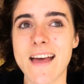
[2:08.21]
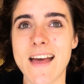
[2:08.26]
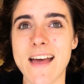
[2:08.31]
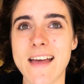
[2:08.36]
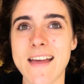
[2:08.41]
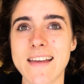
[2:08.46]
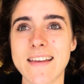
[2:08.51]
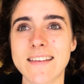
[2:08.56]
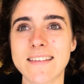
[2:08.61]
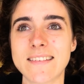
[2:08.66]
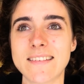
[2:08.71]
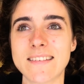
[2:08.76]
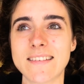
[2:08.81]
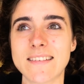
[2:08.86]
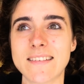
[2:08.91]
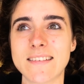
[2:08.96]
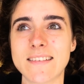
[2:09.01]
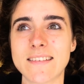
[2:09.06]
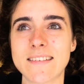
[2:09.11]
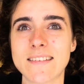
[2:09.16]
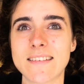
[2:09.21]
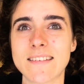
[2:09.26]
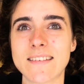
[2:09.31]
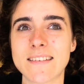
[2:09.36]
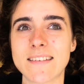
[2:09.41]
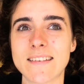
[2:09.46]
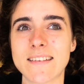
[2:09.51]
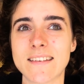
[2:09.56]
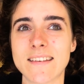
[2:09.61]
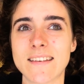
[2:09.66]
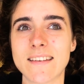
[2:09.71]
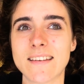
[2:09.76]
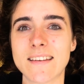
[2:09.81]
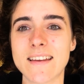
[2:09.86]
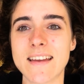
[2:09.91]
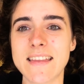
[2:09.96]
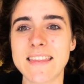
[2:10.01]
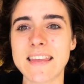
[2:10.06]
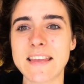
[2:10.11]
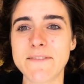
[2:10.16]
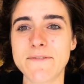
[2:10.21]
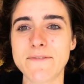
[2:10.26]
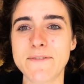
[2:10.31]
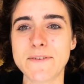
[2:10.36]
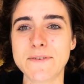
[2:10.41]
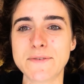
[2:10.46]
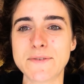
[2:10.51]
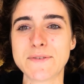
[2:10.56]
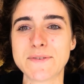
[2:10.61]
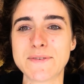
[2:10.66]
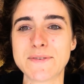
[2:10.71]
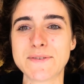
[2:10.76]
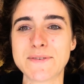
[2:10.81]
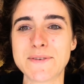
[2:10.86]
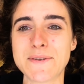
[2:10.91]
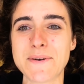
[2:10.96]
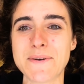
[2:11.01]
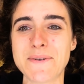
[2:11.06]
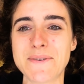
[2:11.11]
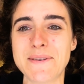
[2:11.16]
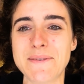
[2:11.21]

And that feels so